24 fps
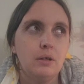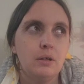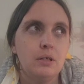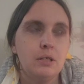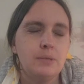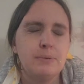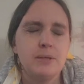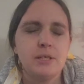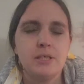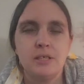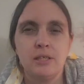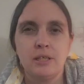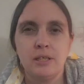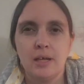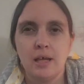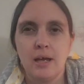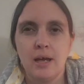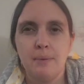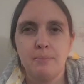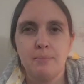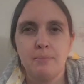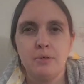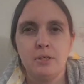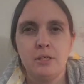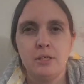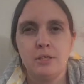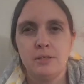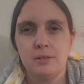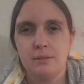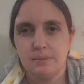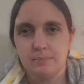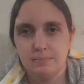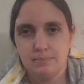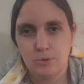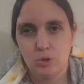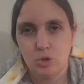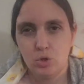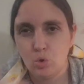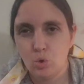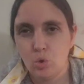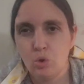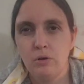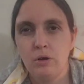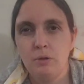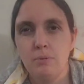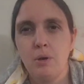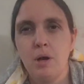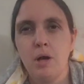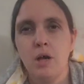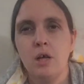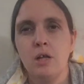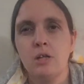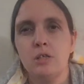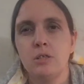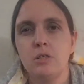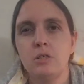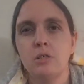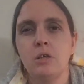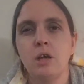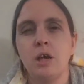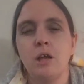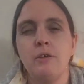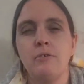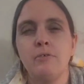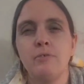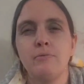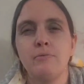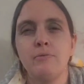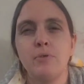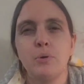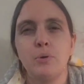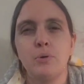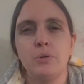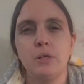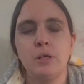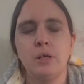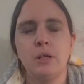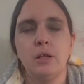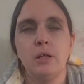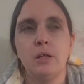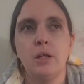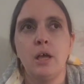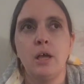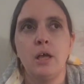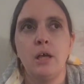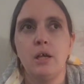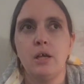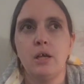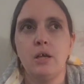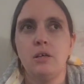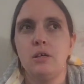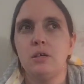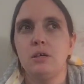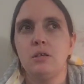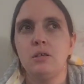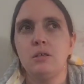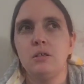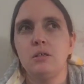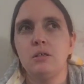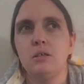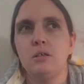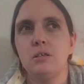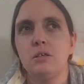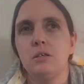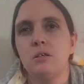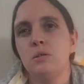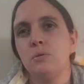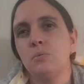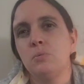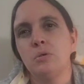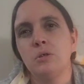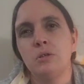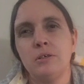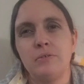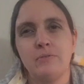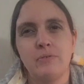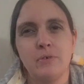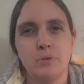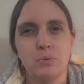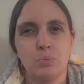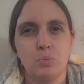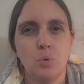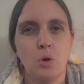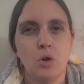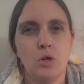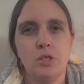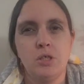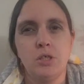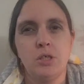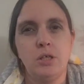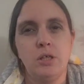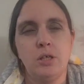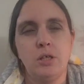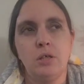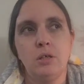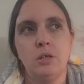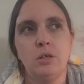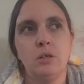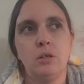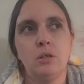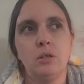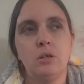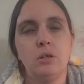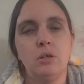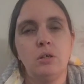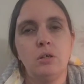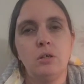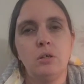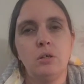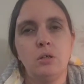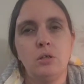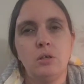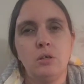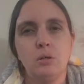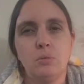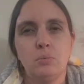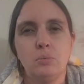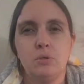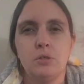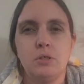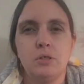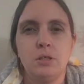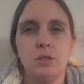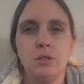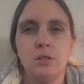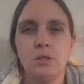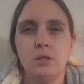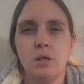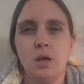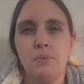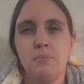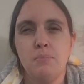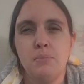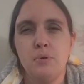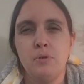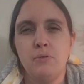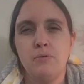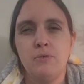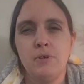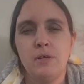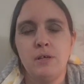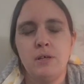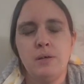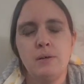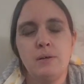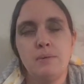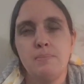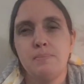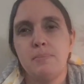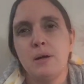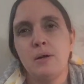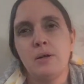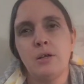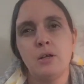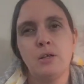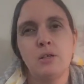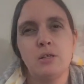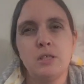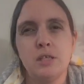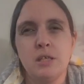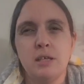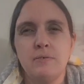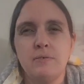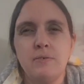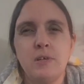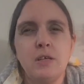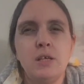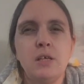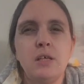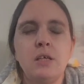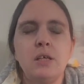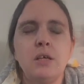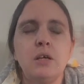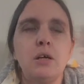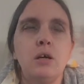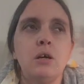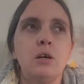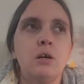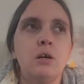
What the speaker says: especially the Cambry's story parts, kind of unfolding like it if I was watching a movie about it on TV.